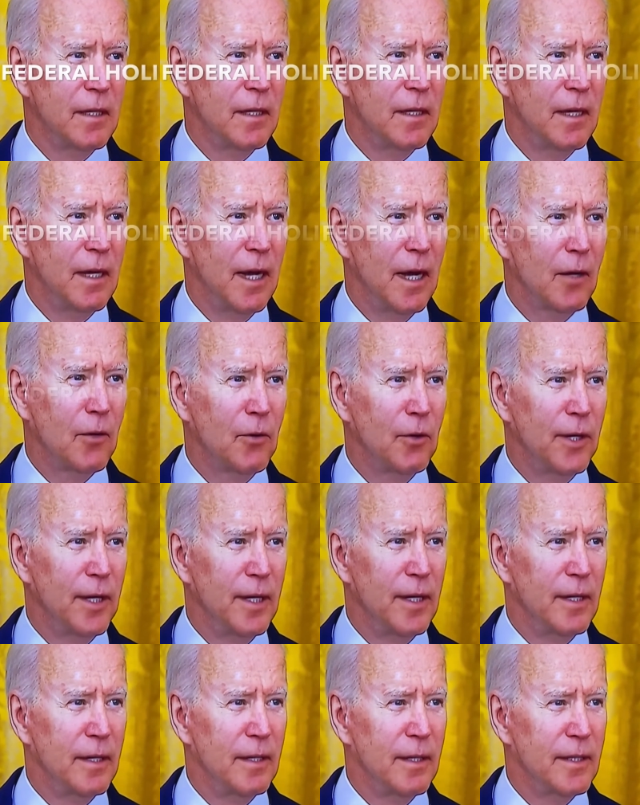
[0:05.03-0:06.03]
equity
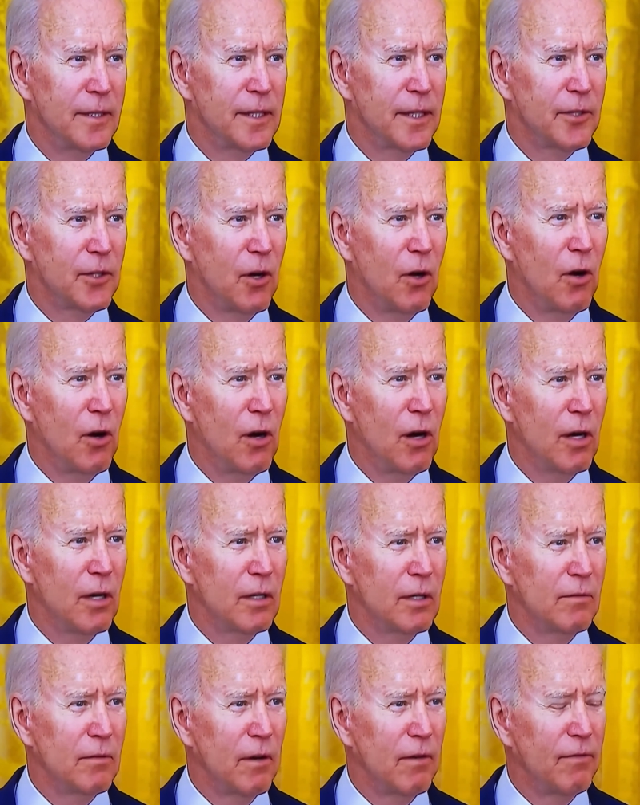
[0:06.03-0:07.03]
is at the heart of
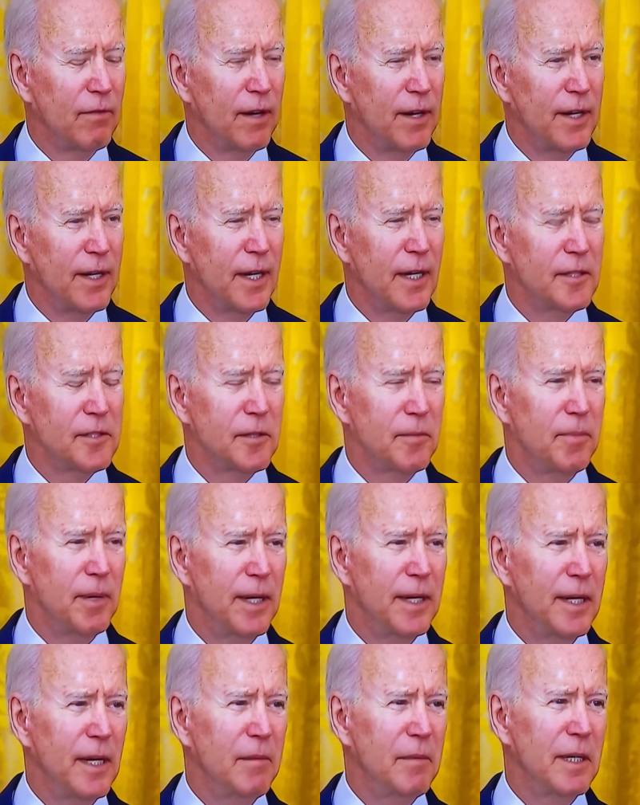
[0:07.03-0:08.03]
our fight against the
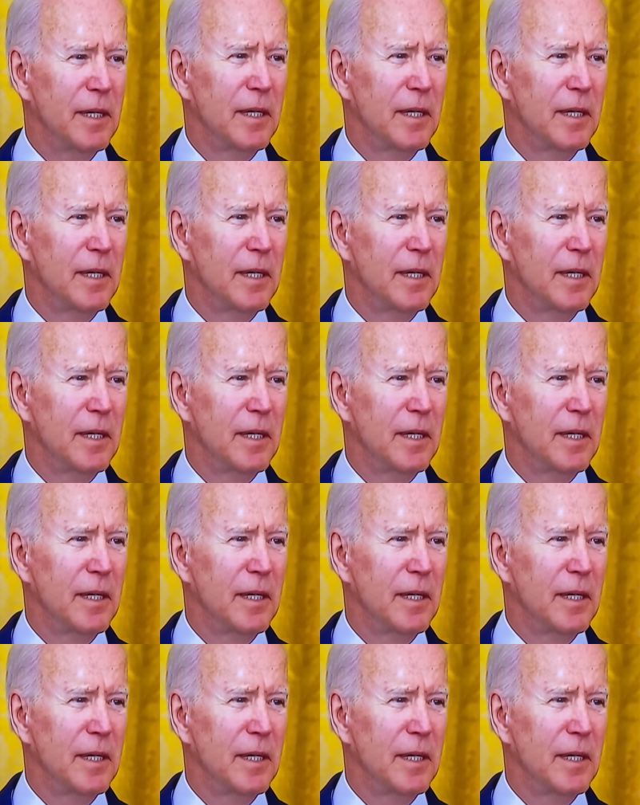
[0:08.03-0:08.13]
pandemic,